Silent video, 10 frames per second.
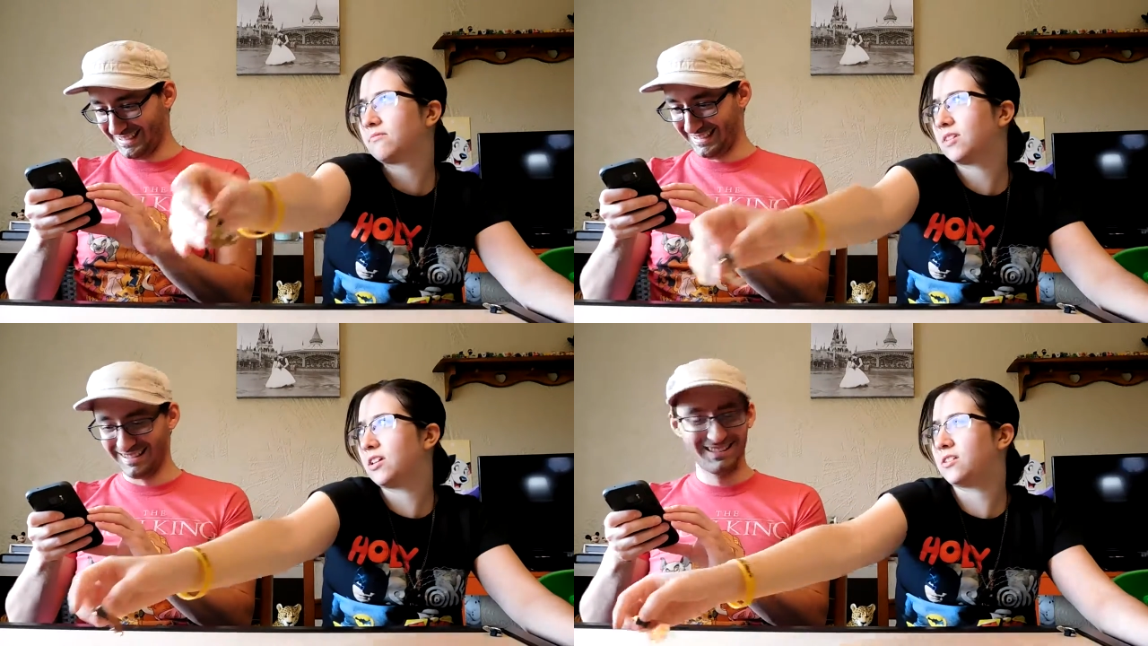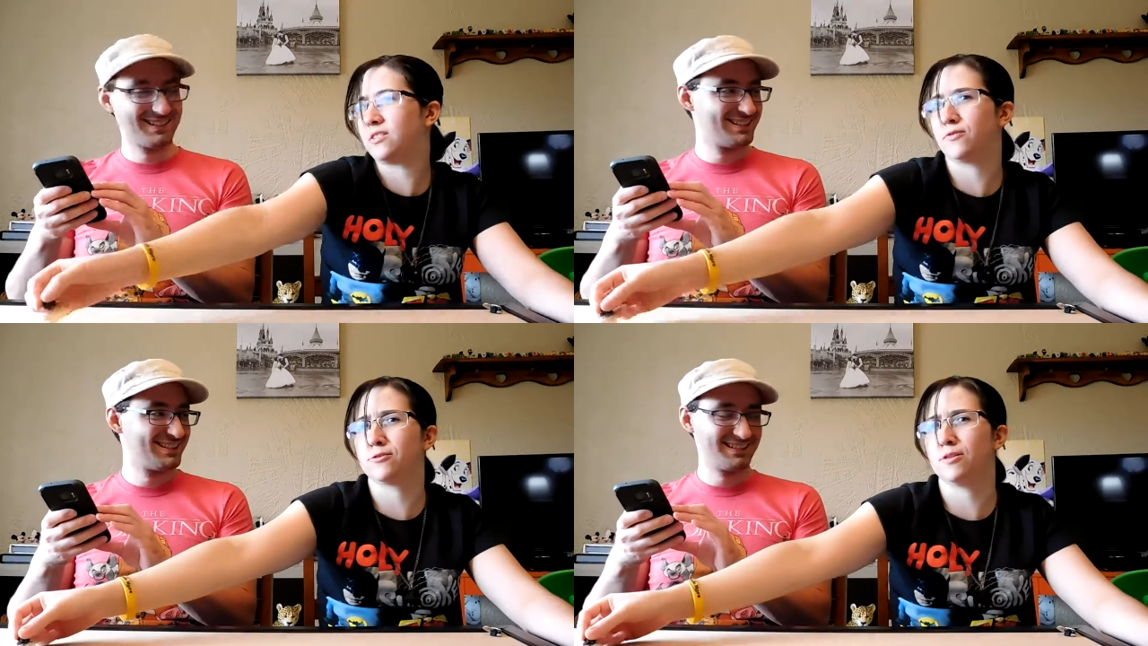Speaker 1: Because the
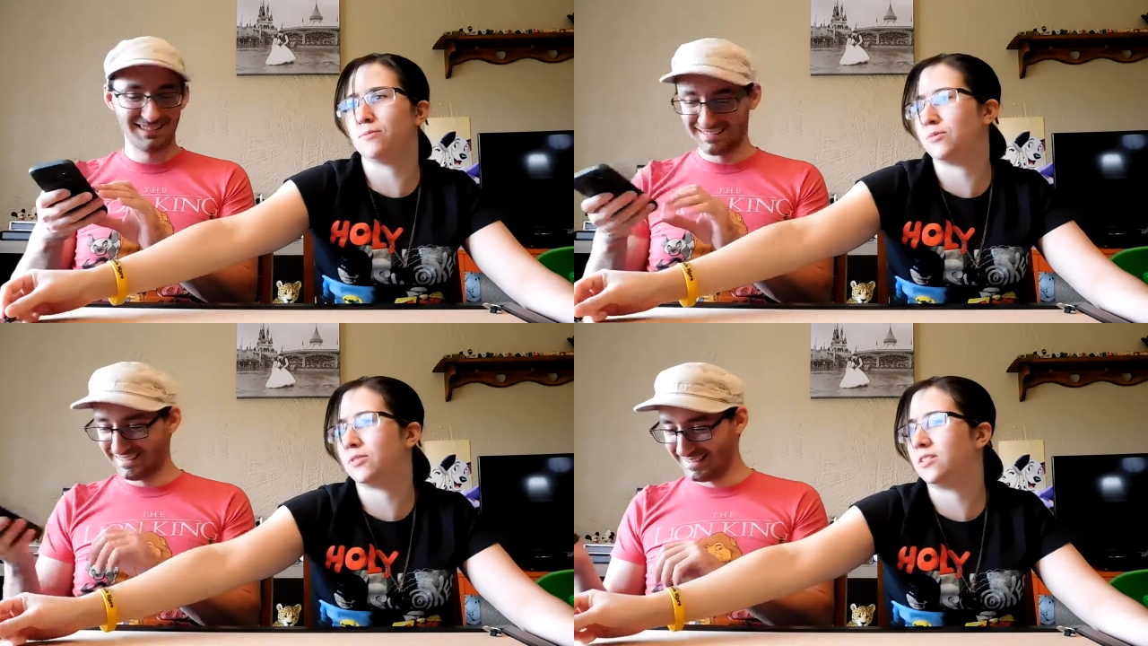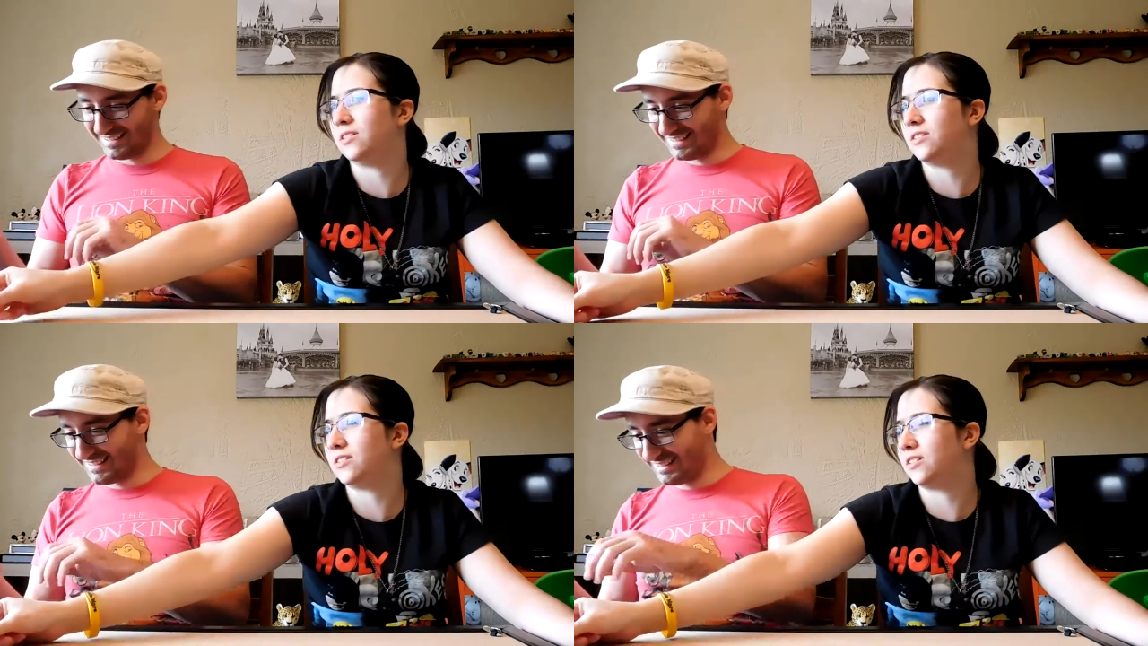first time you went to
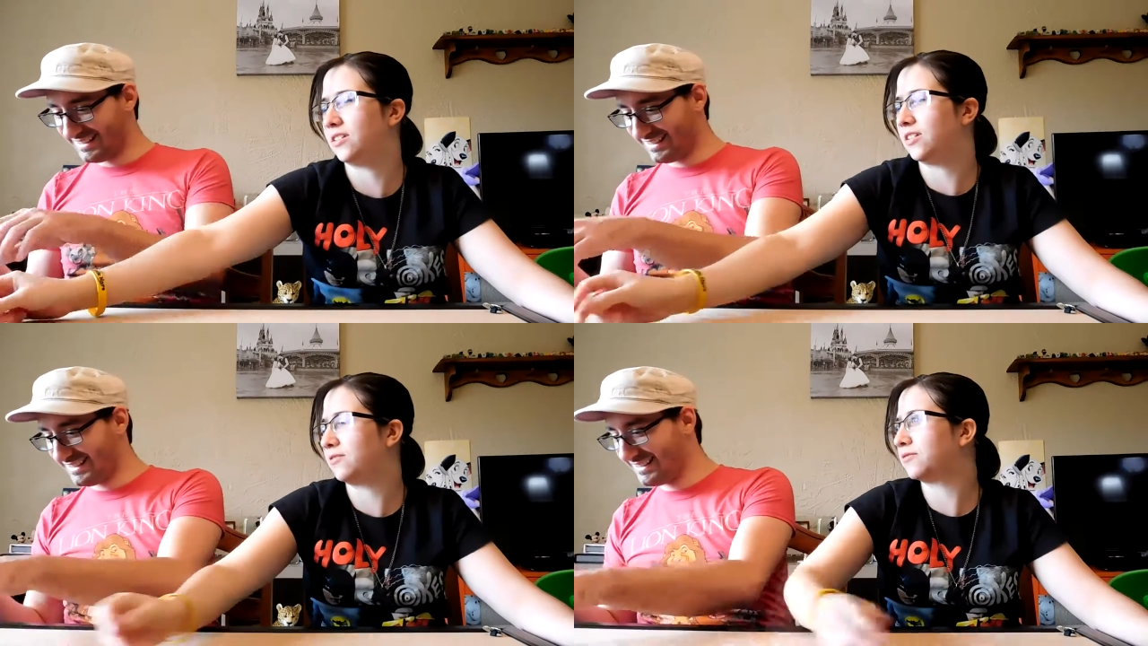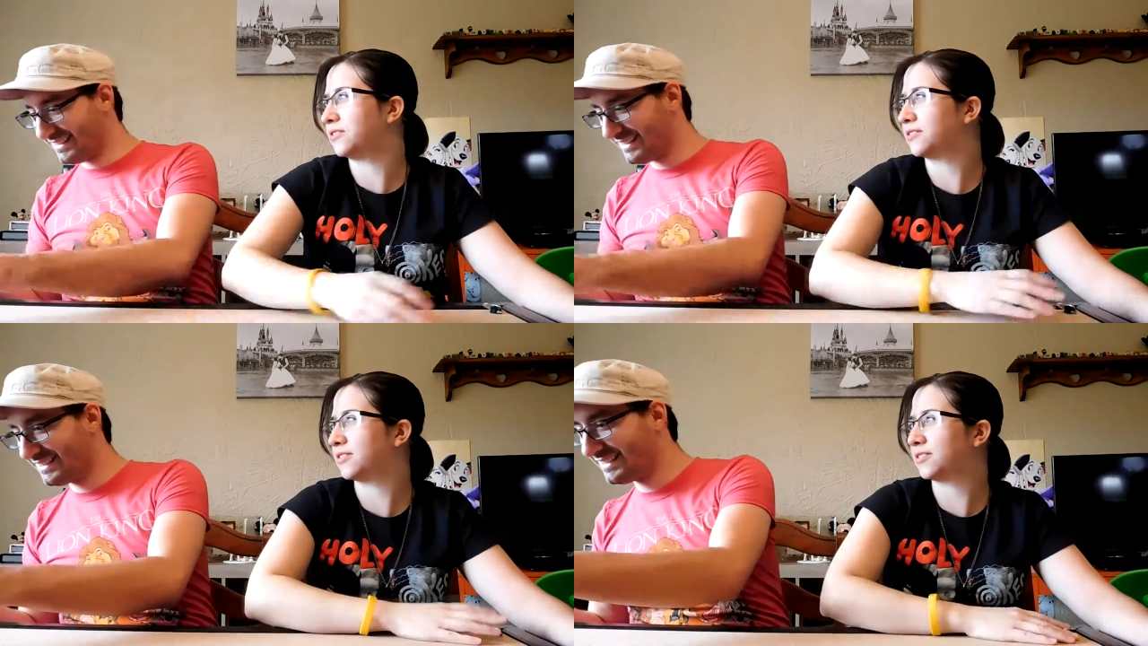Disneyland was